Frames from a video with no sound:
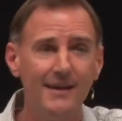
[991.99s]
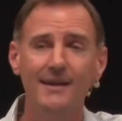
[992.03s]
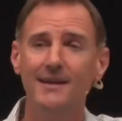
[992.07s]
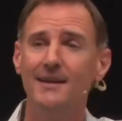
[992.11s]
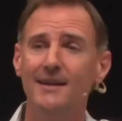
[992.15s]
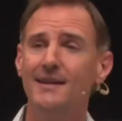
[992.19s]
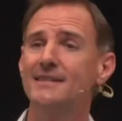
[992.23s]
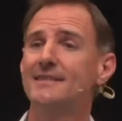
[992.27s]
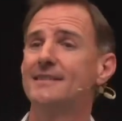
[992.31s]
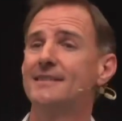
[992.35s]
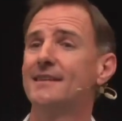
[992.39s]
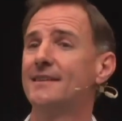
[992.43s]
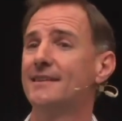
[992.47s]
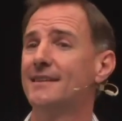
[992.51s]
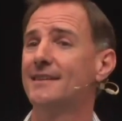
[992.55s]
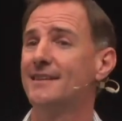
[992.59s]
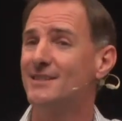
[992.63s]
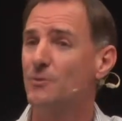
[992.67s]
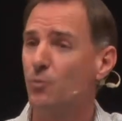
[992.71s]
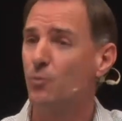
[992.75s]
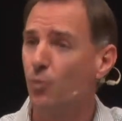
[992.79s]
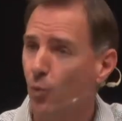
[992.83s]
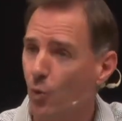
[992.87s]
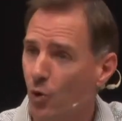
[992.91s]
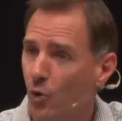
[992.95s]
It's that this
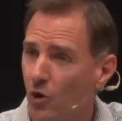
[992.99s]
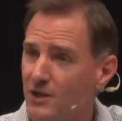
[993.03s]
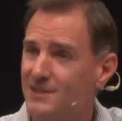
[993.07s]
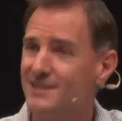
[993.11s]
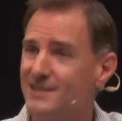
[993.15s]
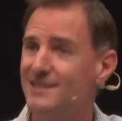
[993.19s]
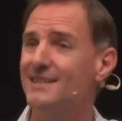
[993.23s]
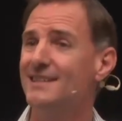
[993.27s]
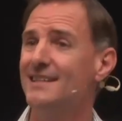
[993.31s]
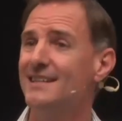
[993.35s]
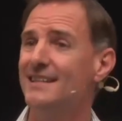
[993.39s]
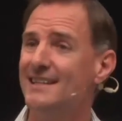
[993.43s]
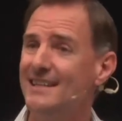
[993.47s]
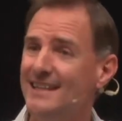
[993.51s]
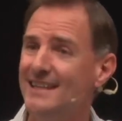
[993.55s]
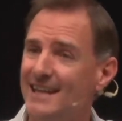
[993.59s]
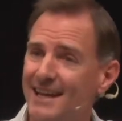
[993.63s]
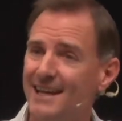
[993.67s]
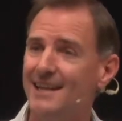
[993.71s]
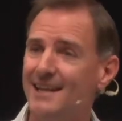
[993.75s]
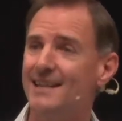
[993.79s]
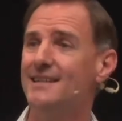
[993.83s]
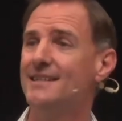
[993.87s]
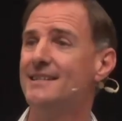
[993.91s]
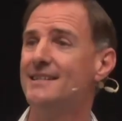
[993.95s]
wasn't
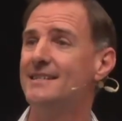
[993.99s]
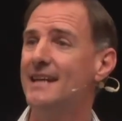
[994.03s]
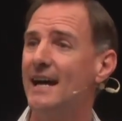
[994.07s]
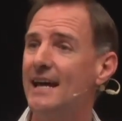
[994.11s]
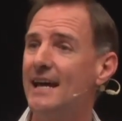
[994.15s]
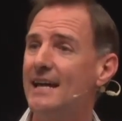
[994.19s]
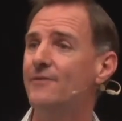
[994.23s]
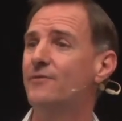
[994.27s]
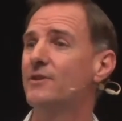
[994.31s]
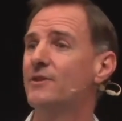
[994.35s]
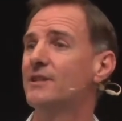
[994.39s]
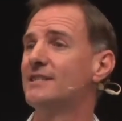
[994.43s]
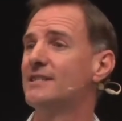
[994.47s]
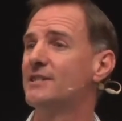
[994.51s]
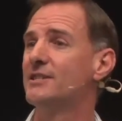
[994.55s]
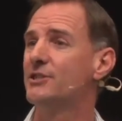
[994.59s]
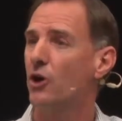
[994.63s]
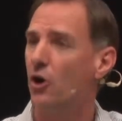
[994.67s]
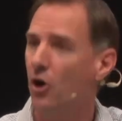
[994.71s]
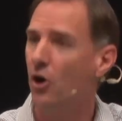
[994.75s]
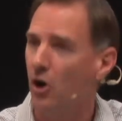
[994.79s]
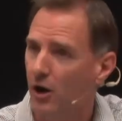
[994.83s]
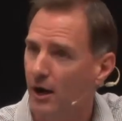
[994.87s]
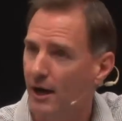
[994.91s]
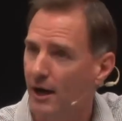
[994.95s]
yet David's
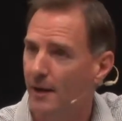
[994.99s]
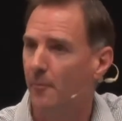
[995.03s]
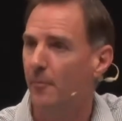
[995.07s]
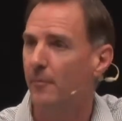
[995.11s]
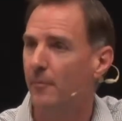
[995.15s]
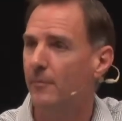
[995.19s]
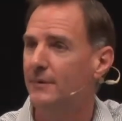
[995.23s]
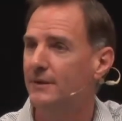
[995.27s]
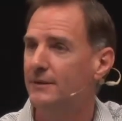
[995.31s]
time.